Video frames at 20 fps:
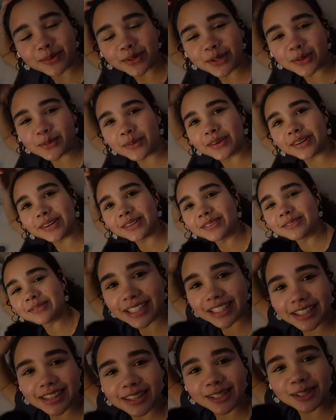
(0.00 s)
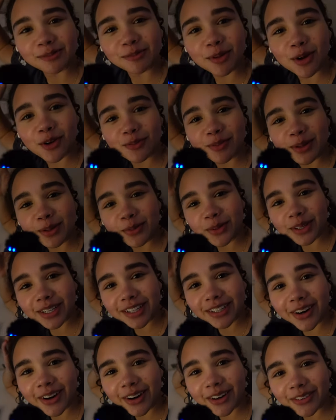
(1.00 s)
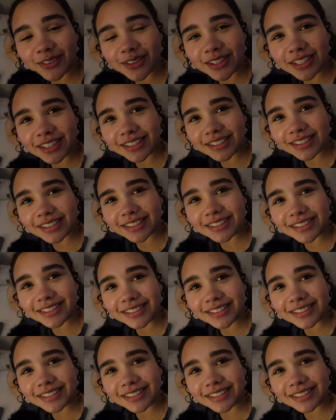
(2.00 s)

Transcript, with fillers: pretty well. I think they've both been working hard for this.